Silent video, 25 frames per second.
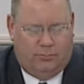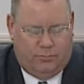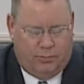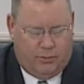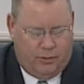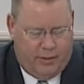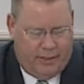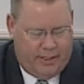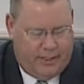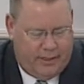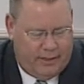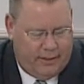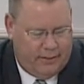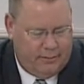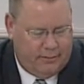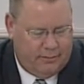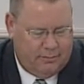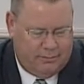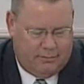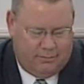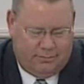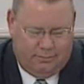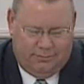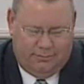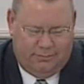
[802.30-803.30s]
bring
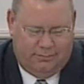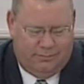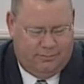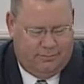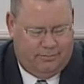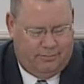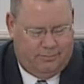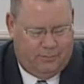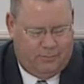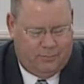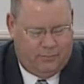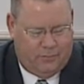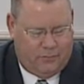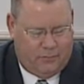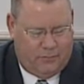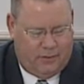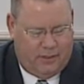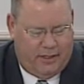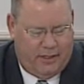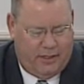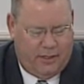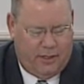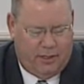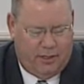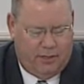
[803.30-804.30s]

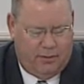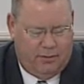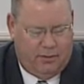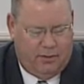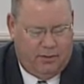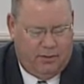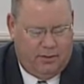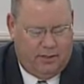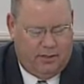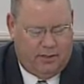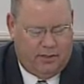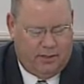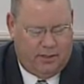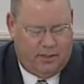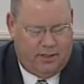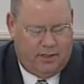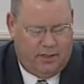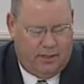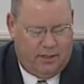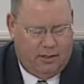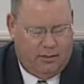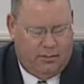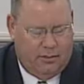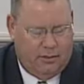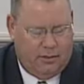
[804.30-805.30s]
an issue to the city
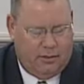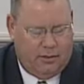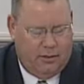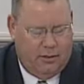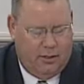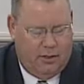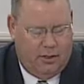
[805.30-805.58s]
that would